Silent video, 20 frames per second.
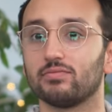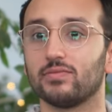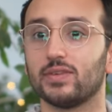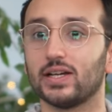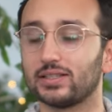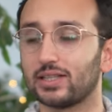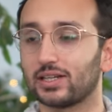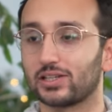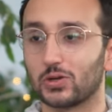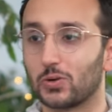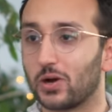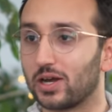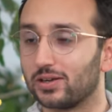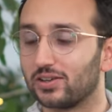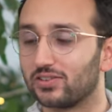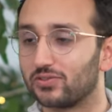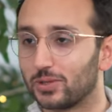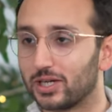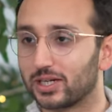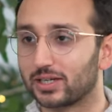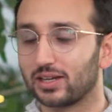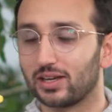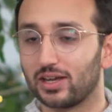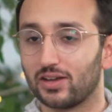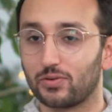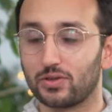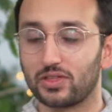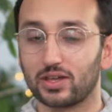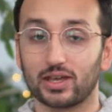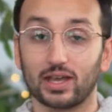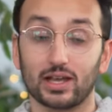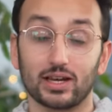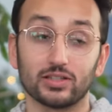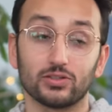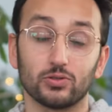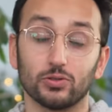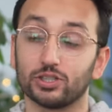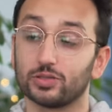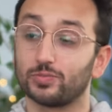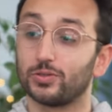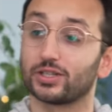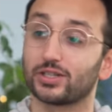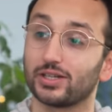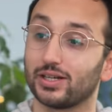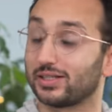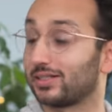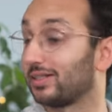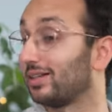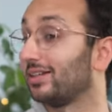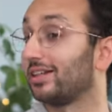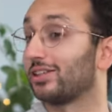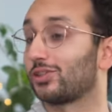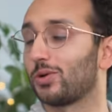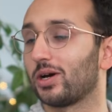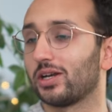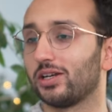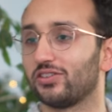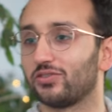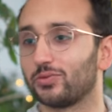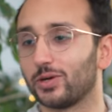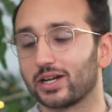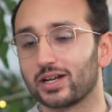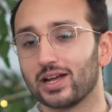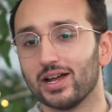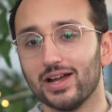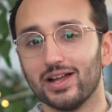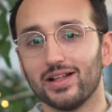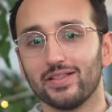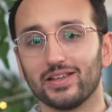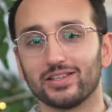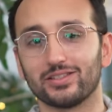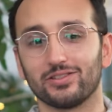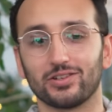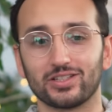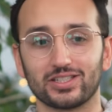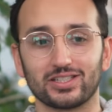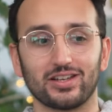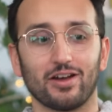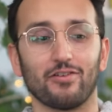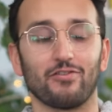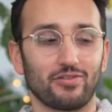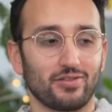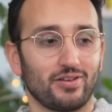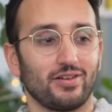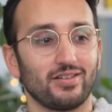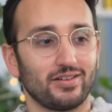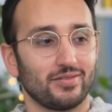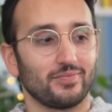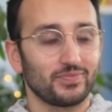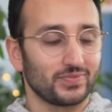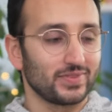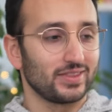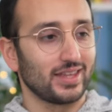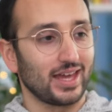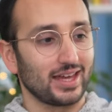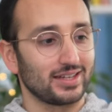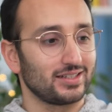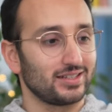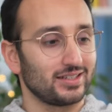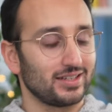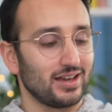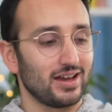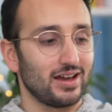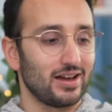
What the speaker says: That's actually quite a lot of work. If we're thinking let's launch a podcast, that's quite a lot of work. There's a lot of stuff that